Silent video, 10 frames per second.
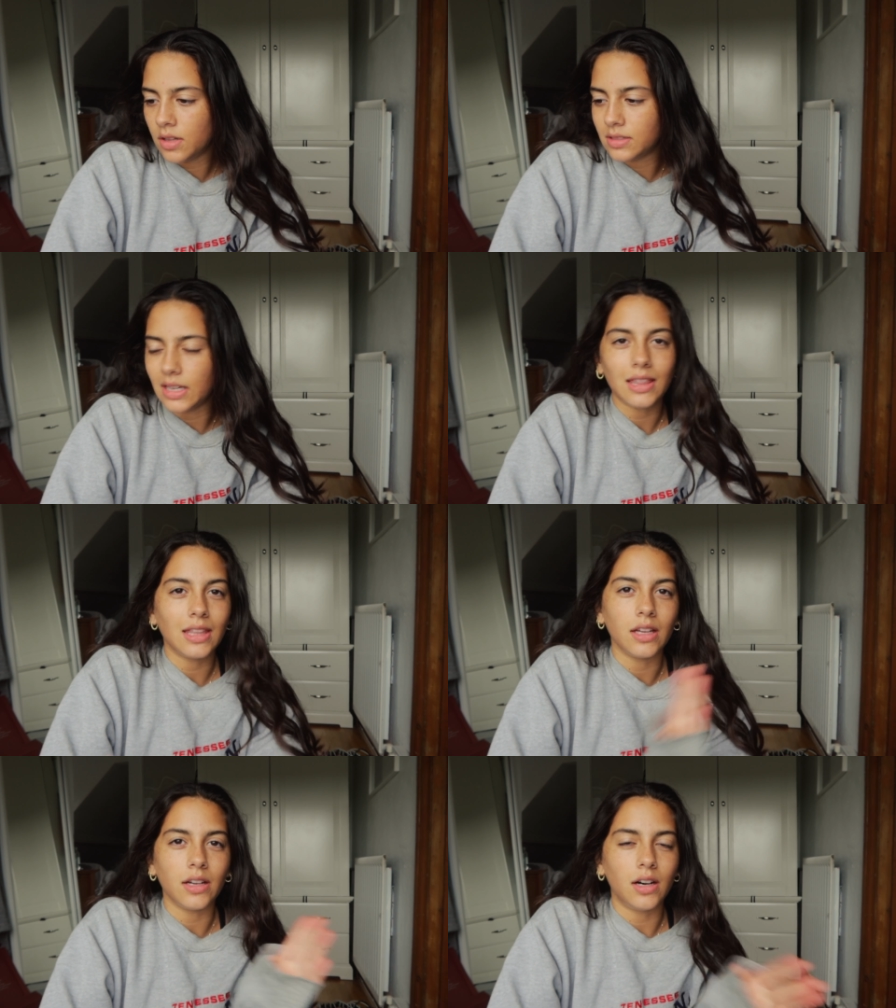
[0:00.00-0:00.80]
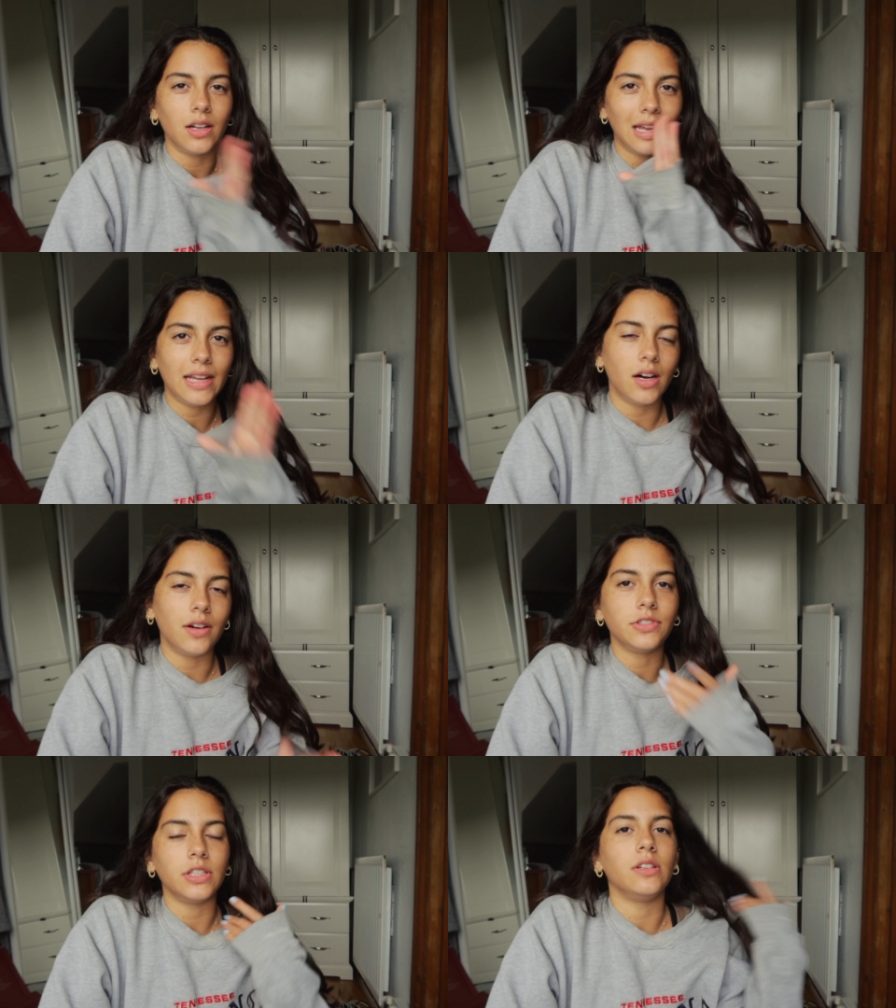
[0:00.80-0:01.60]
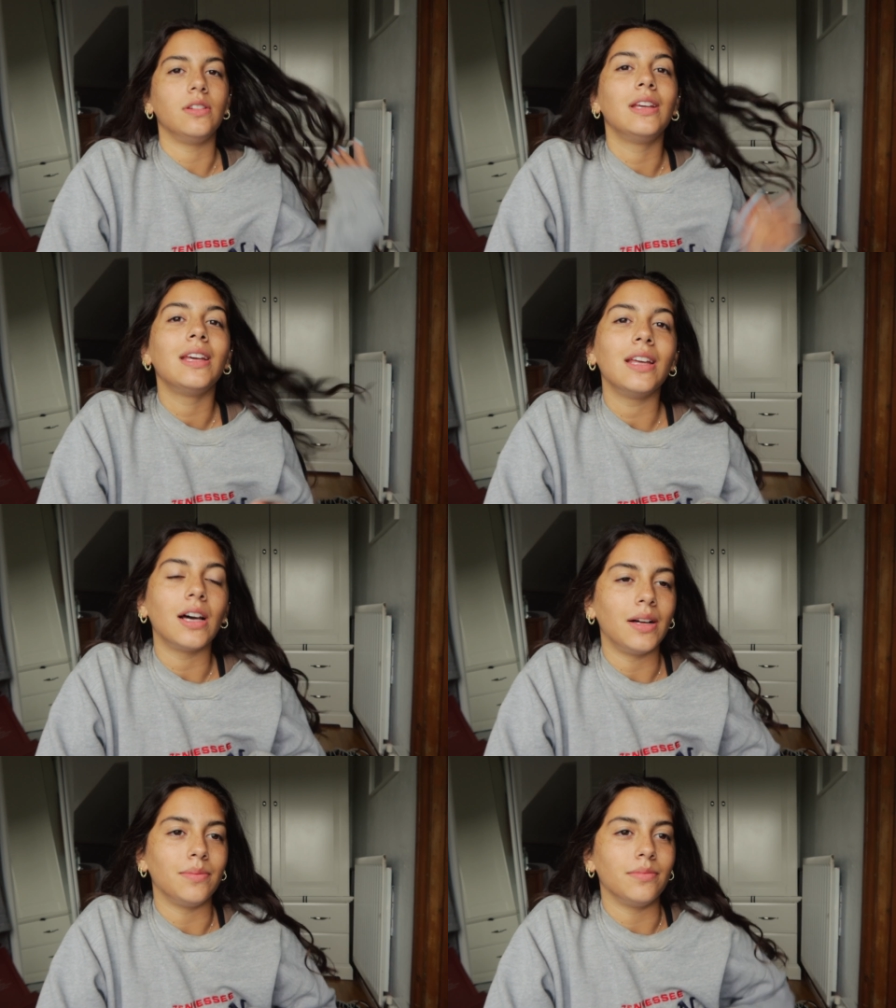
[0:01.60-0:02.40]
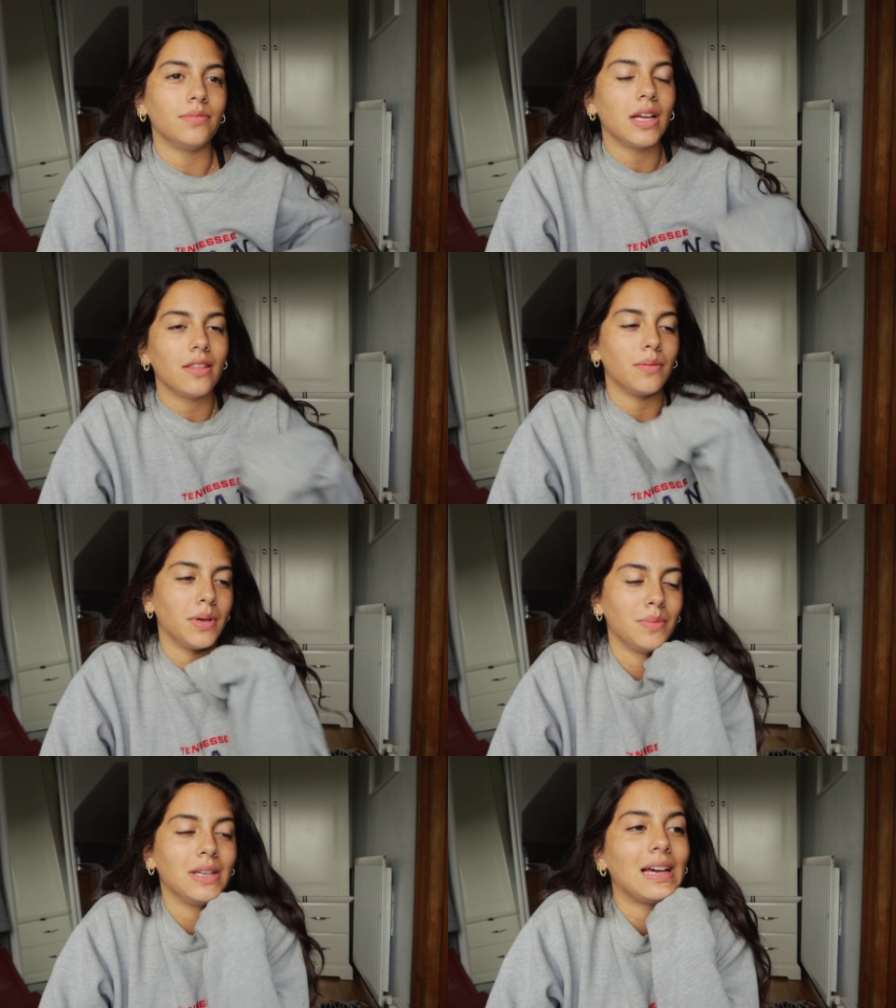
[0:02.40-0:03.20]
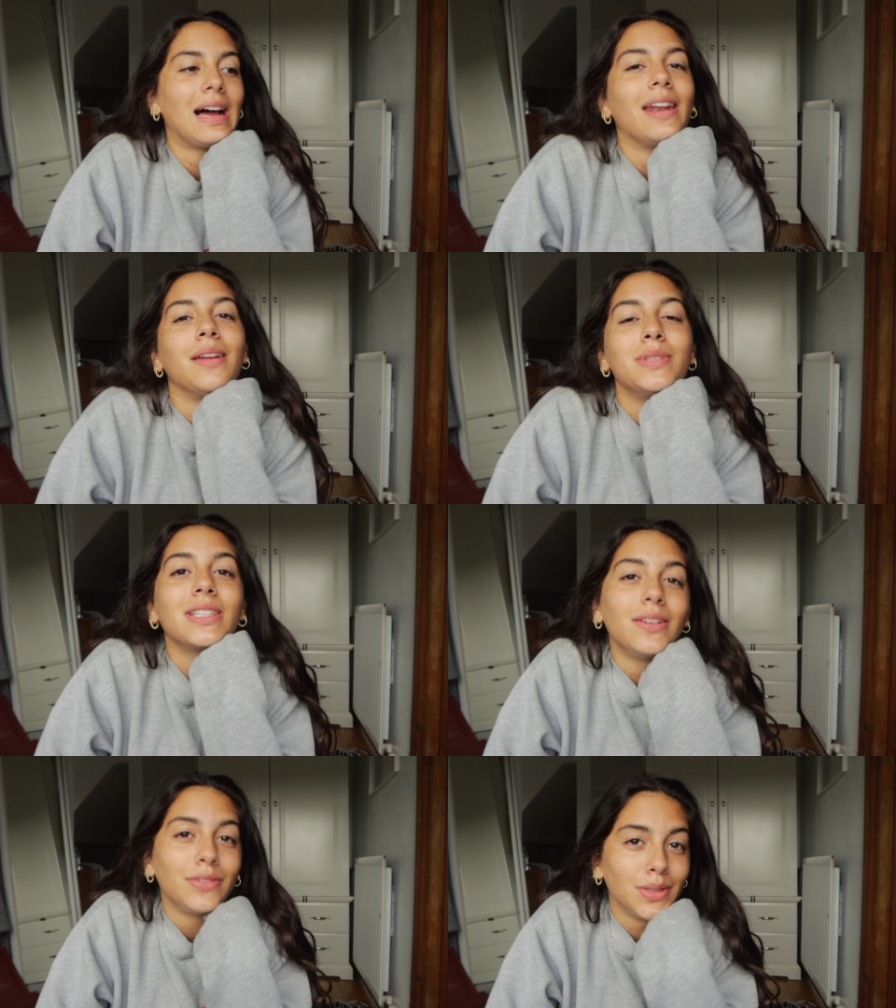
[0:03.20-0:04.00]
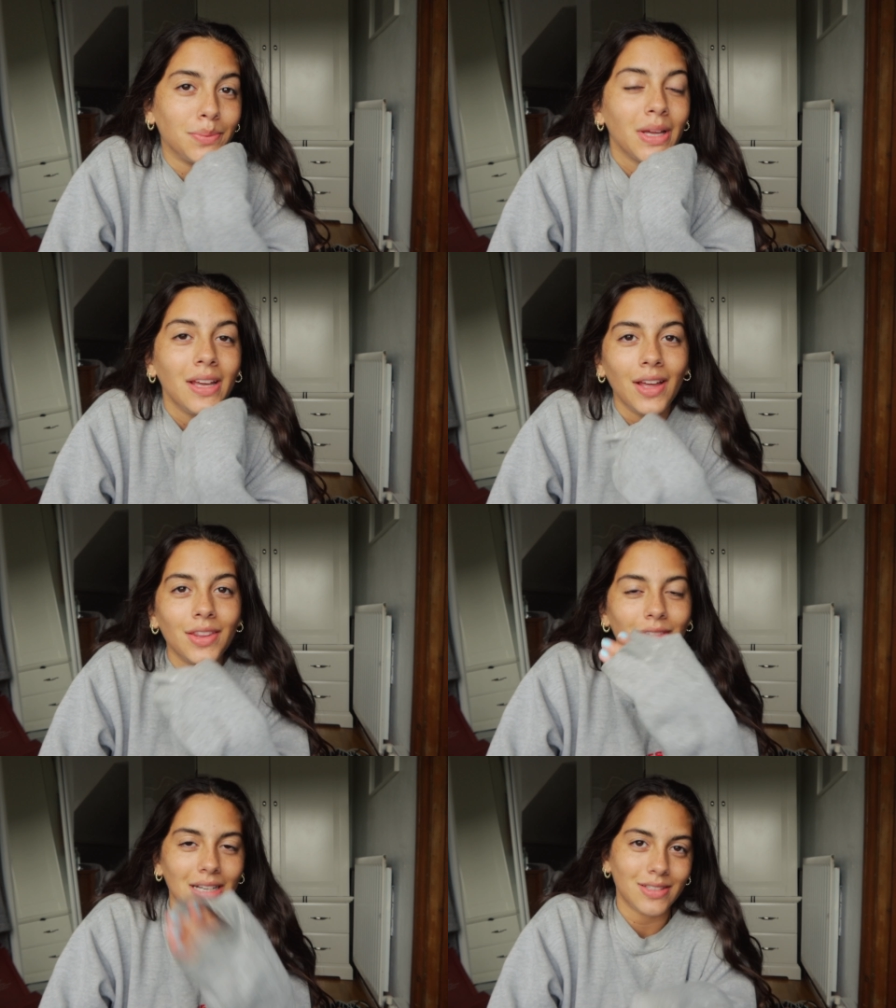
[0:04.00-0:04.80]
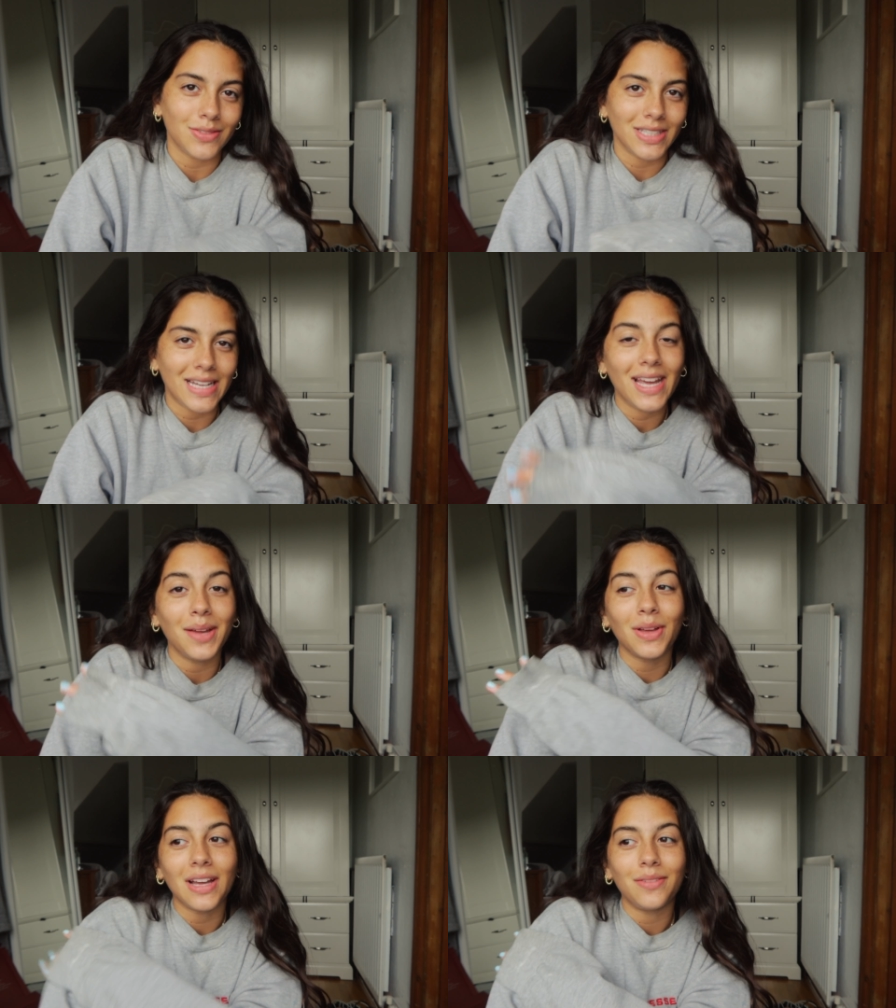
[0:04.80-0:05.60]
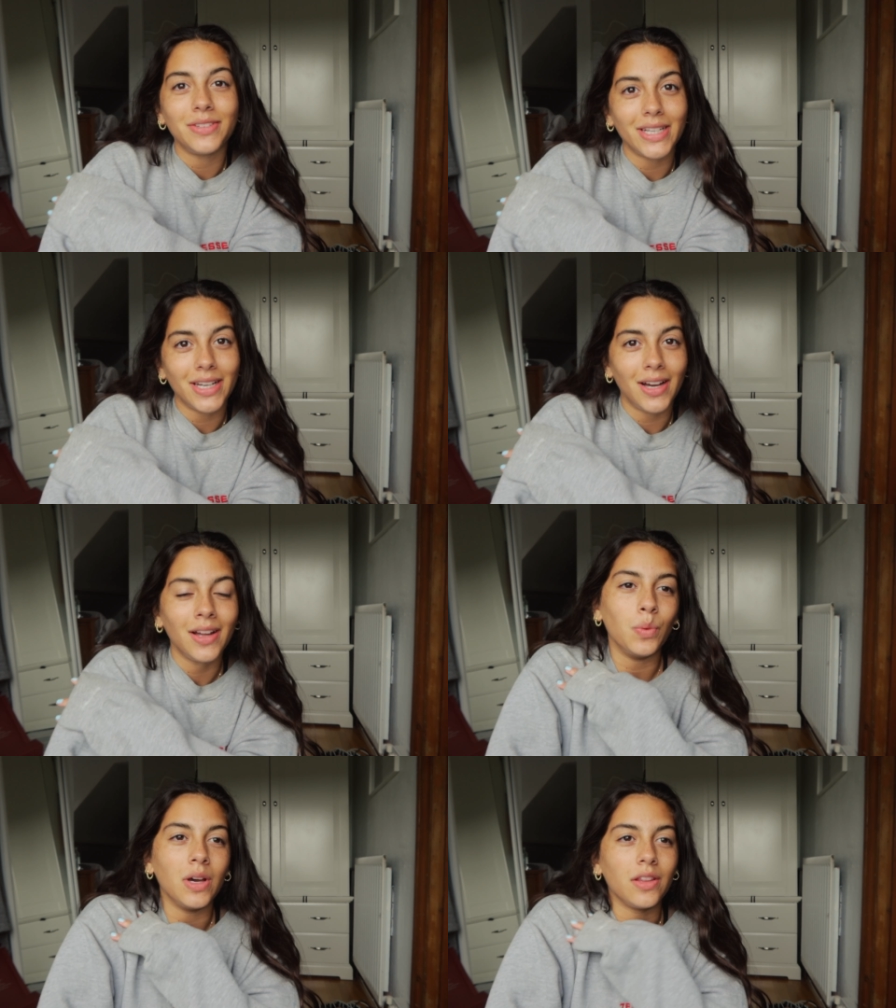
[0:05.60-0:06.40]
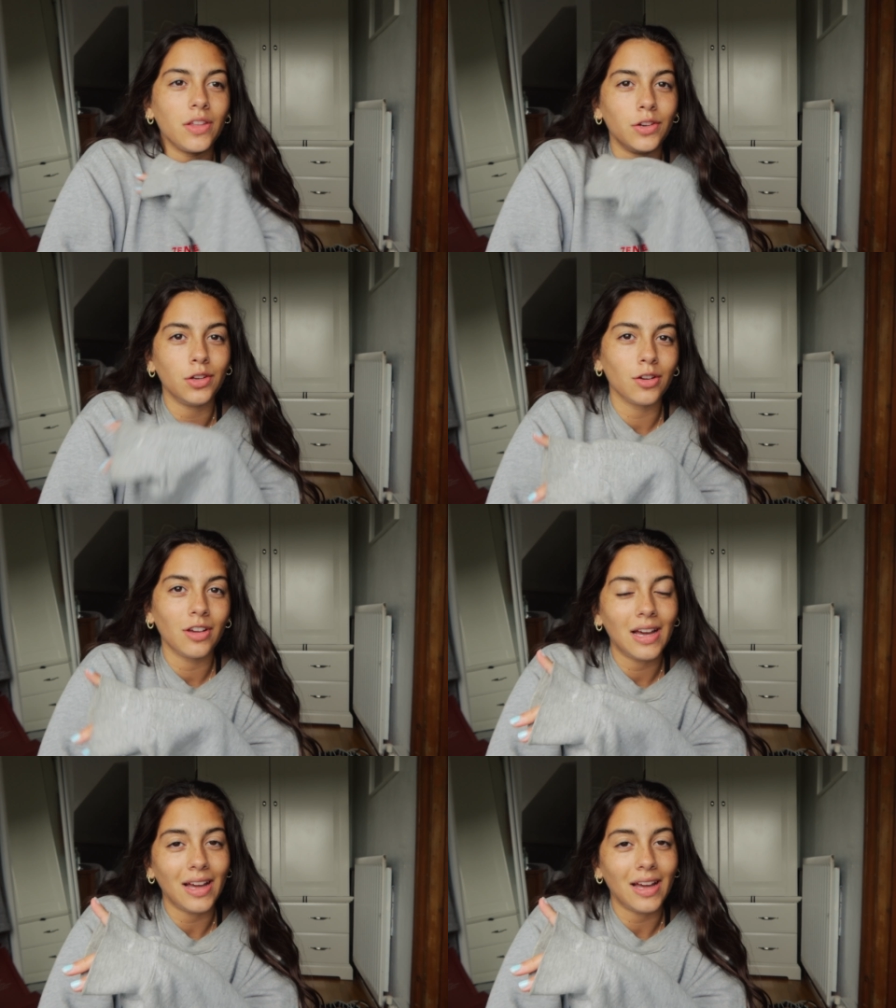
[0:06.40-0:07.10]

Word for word: It's like the uh, late afternoon um, at the moment, and I'm just going to film the rest of today. I'm going out for dinner with Nuria.